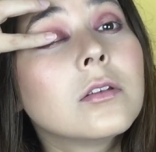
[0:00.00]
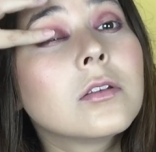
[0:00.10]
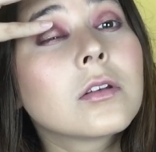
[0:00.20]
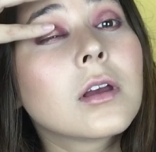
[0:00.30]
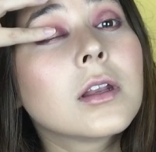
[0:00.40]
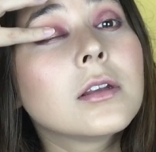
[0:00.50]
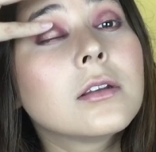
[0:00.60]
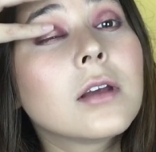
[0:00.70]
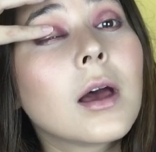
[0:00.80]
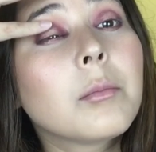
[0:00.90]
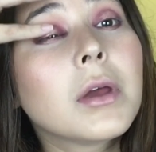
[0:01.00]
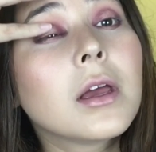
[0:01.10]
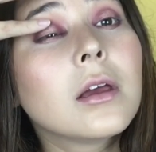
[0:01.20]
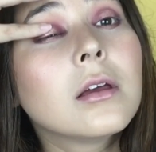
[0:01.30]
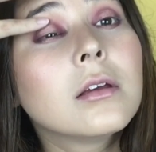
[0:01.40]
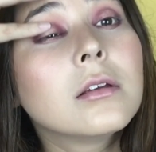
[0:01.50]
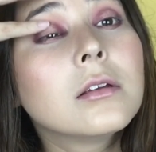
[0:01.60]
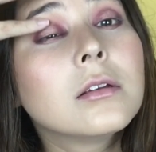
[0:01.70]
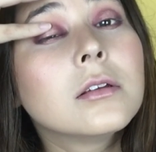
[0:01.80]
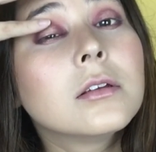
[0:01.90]
Just gonna tap it
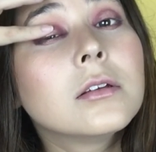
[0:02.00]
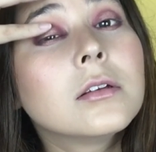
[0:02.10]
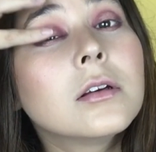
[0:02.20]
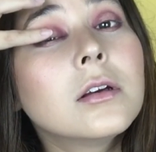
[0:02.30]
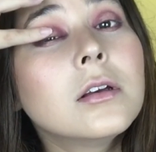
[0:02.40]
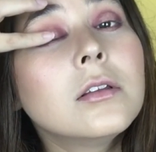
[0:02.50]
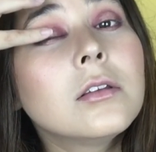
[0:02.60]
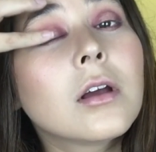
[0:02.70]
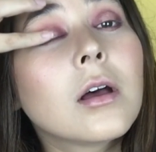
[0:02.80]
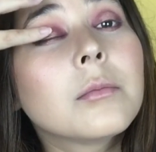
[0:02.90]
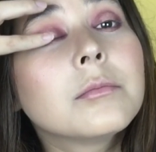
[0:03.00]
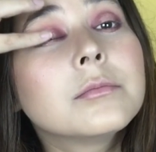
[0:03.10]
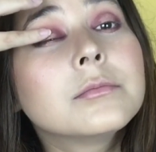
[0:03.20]
on top.